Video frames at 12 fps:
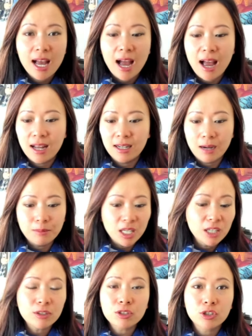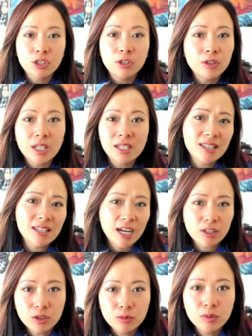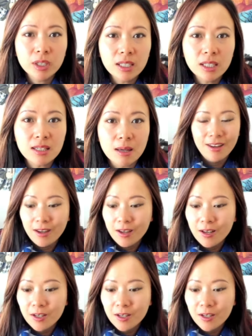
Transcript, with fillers: And I'm here to show you that it's actually really simple.